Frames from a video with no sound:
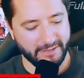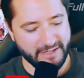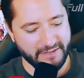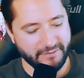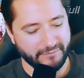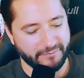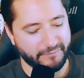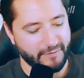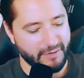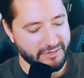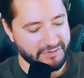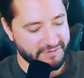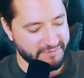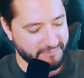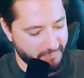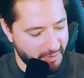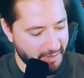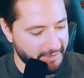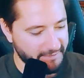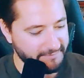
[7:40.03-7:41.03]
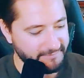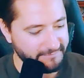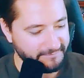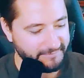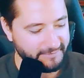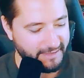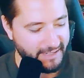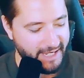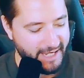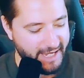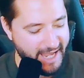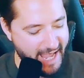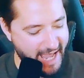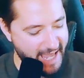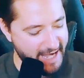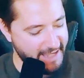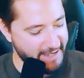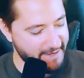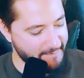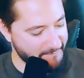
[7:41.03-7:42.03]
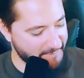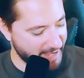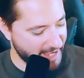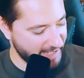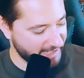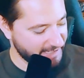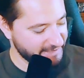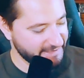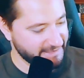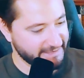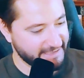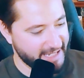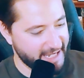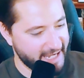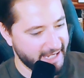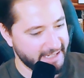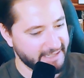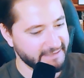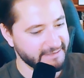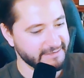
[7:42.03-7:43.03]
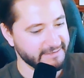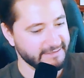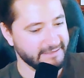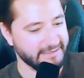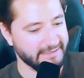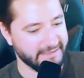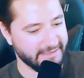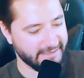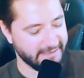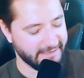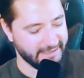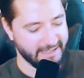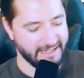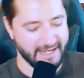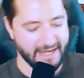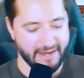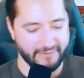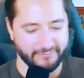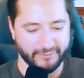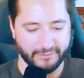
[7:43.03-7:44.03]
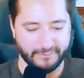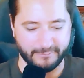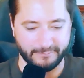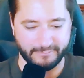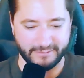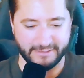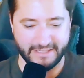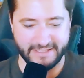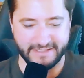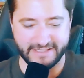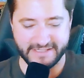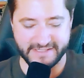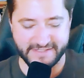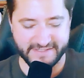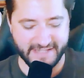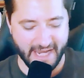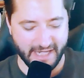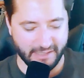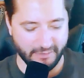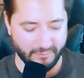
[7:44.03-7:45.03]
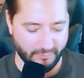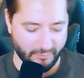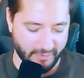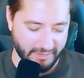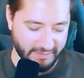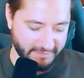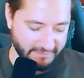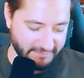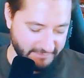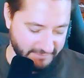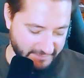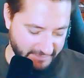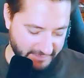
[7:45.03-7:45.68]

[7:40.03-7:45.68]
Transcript: the first one. I had it back in the day. Never played the second one.